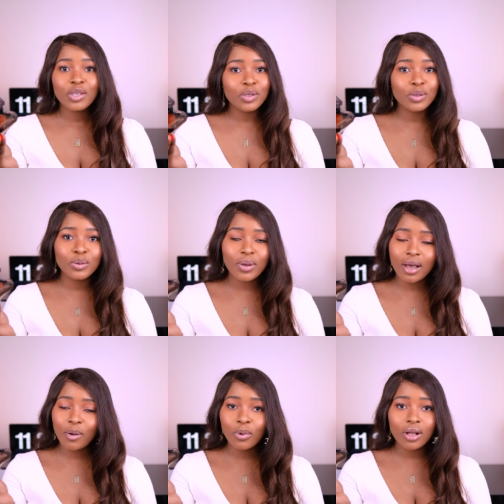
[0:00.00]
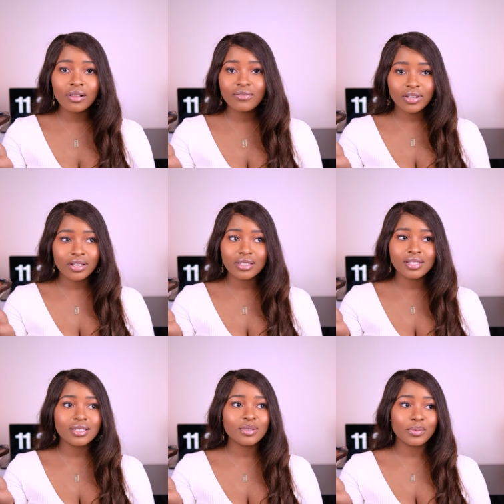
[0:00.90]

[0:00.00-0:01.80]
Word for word: You are well versed